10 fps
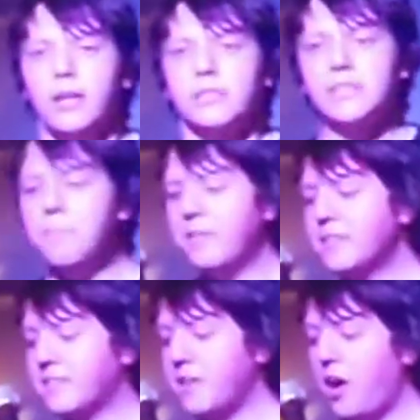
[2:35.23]
Something
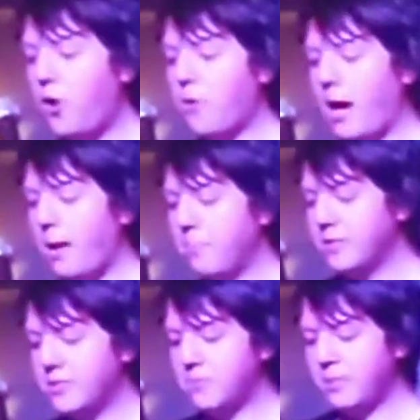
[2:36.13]
slow
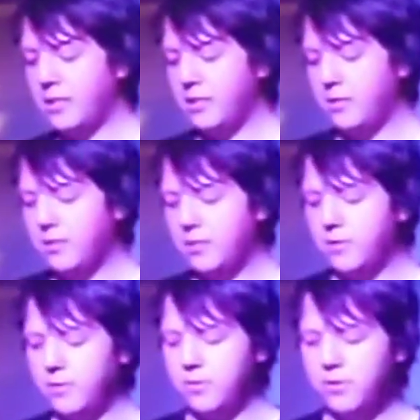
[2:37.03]
happens to me.
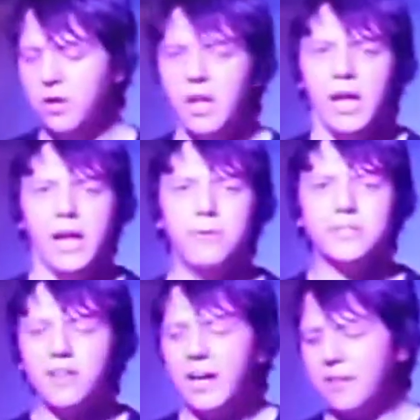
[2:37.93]
It
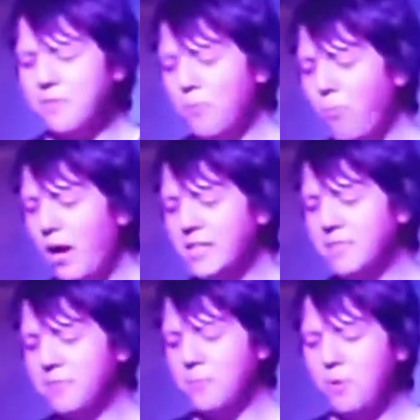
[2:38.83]
was like the weight
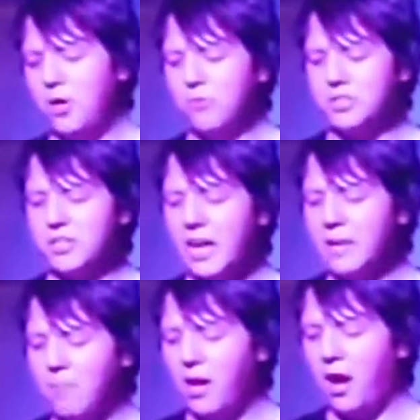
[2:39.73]
of the world
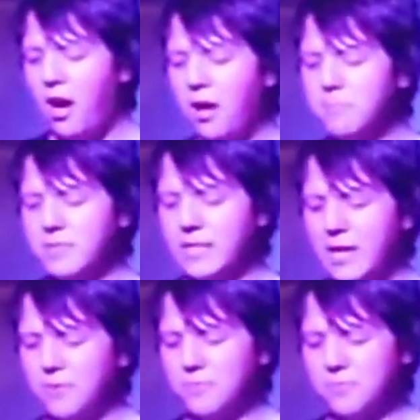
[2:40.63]
chained my arms
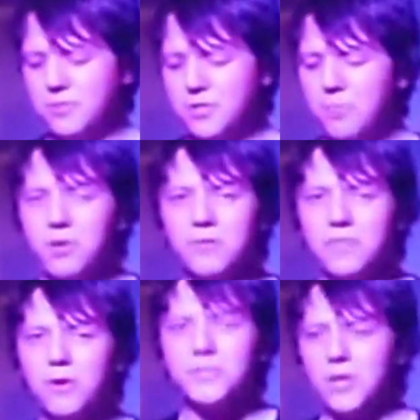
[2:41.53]
down to one of
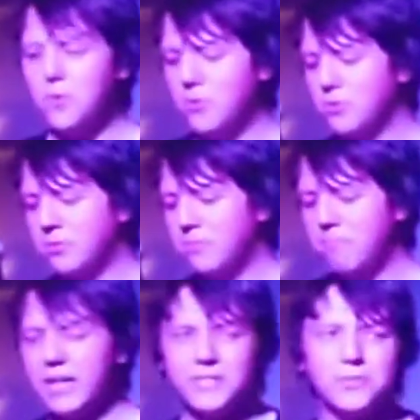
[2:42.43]
those old
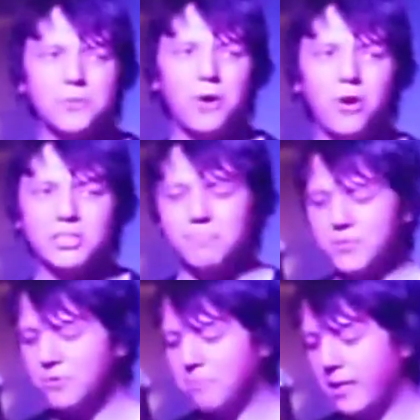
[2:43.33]
metal
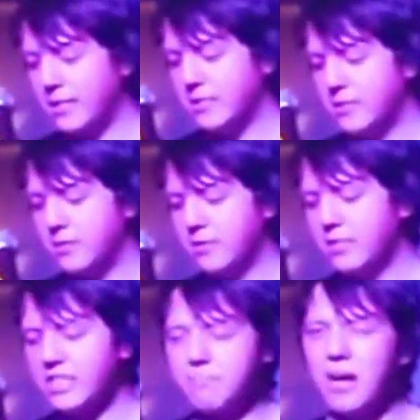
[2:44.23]
hospital beds,
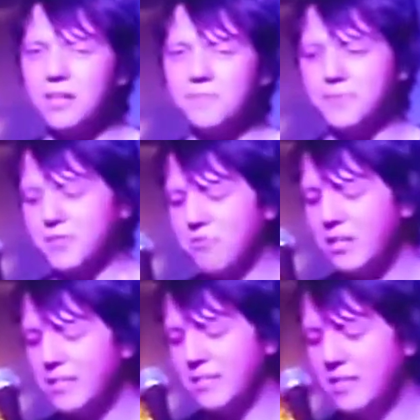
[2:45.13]
the smell of
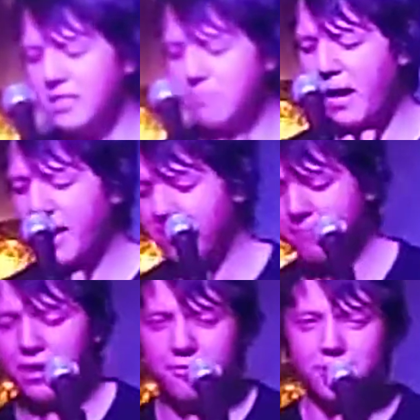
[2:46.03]
sterility in the back of
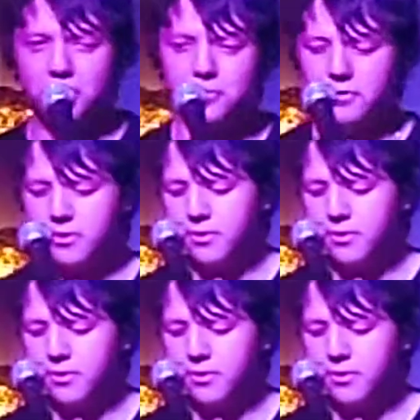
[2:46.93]
my throat.